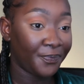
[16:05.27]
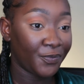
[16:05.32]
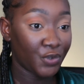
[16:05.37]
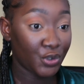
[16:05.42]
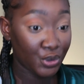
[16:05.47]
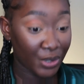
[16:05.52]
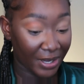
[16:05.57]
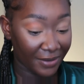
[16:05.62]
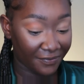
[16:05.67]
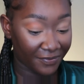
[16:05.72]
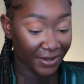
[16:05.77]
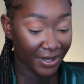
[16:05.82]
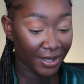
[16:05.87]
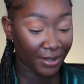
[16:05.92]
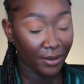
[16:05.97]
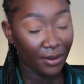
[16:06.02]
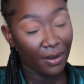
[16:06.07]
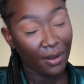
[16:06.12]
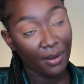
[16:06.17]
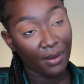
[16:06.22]
So I
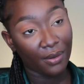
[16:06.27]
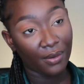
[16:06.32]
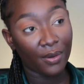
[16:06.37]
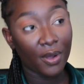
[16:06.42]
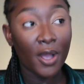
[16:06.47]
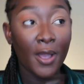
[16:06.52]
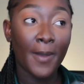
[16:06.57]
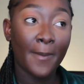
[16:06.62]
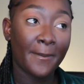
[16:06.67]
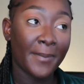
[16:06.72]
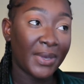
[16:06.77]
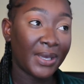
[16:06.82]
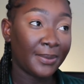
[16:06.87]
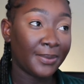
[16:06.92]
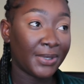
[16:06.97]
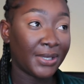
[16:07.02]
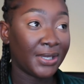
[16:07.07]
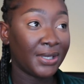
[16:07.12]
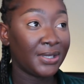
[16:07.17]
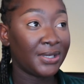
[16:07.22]
figured, oh,
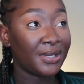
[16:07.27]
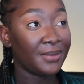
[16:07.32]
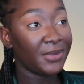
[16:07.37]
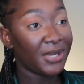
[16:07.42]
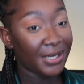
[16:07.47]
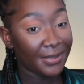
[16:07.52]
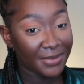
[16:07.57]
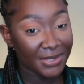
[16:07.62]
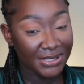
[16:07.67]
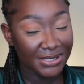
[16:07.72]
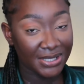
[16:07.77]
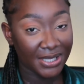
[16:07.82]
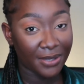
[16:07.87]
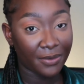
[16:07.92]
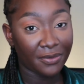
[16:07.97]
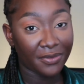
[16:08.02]
maybe they made a mistake